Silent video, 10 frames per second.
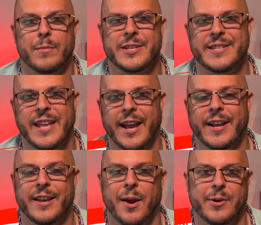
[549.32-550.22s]

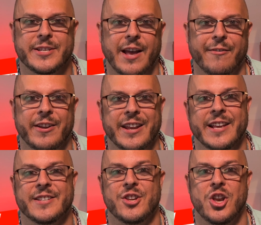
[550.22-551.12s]
Mistake number 7
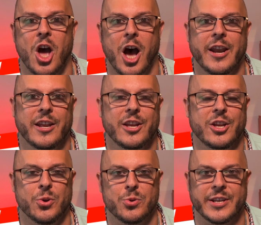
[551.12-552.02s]
is not
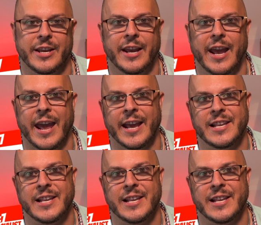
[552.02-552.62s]
using a